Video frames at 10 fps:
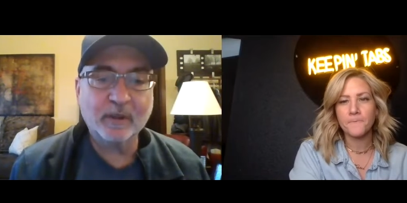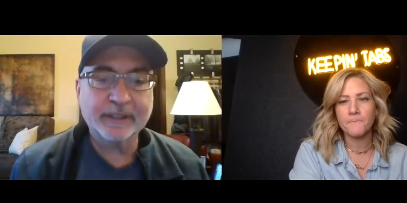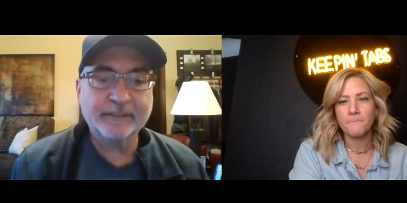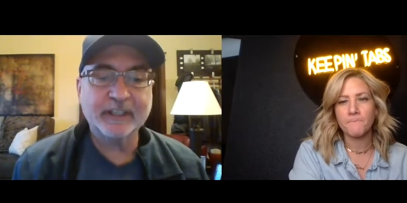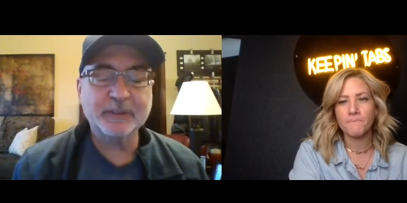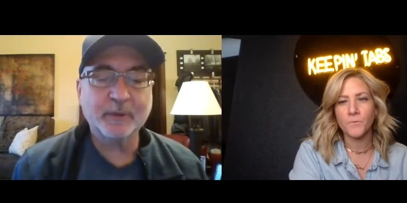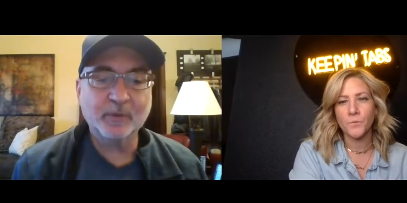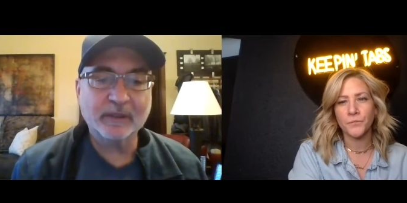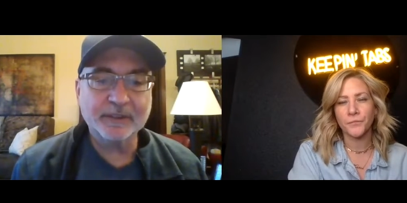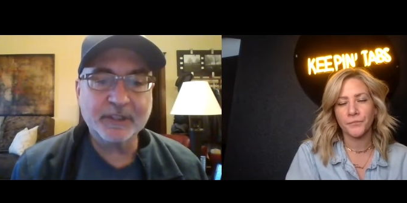Speaker 1: investment
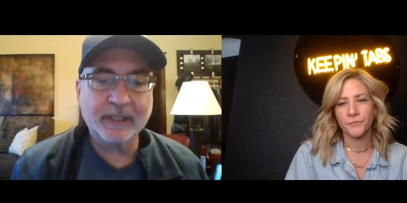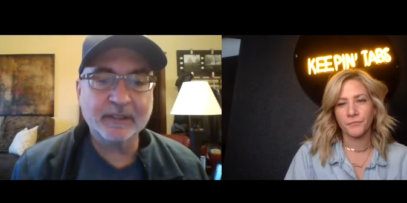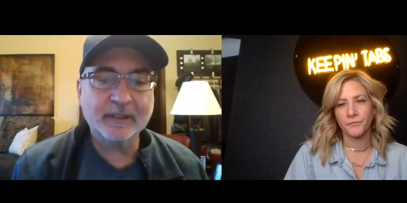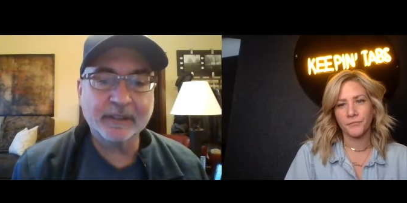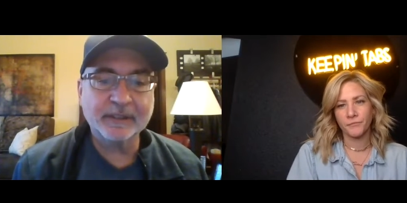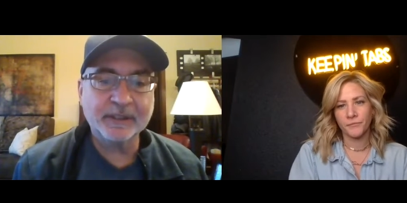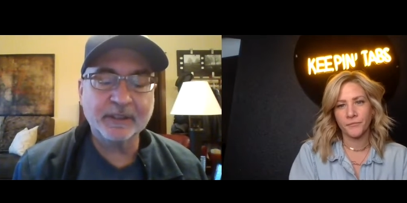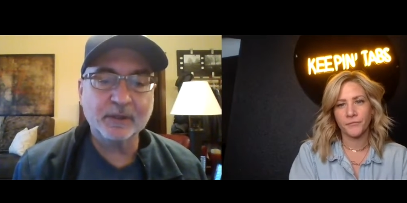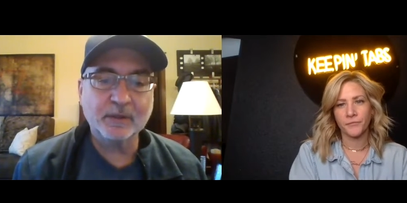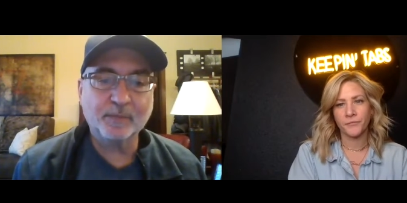real estate is going to continue
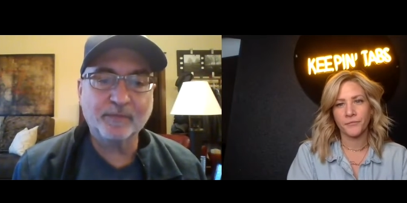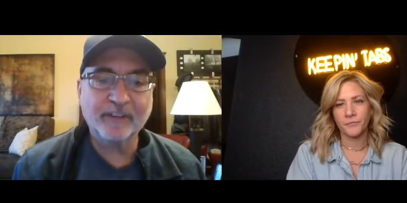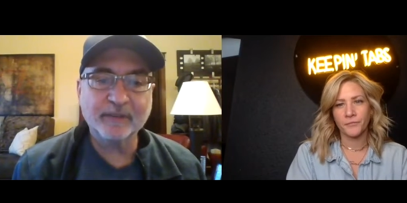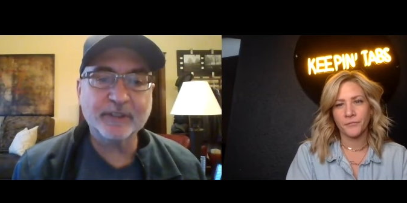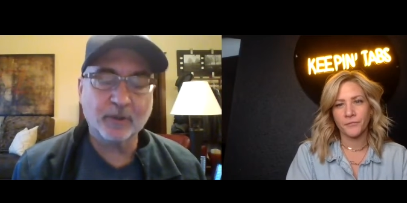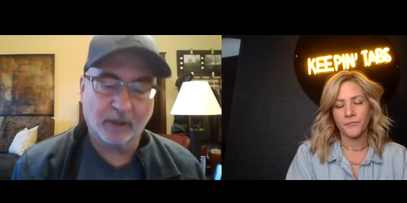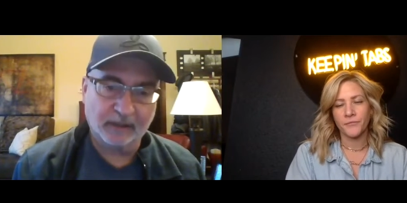very strong